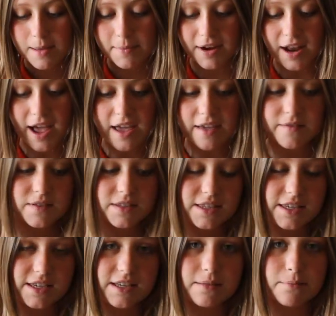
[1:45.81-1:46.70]
But I've
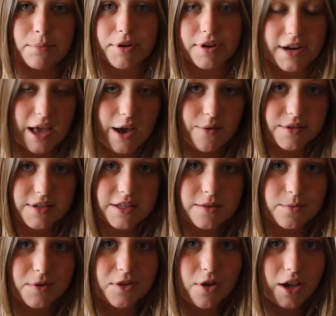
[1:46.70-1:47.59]
seen
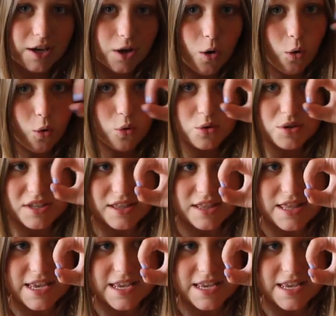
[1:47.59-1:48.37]
birdhouses with like holes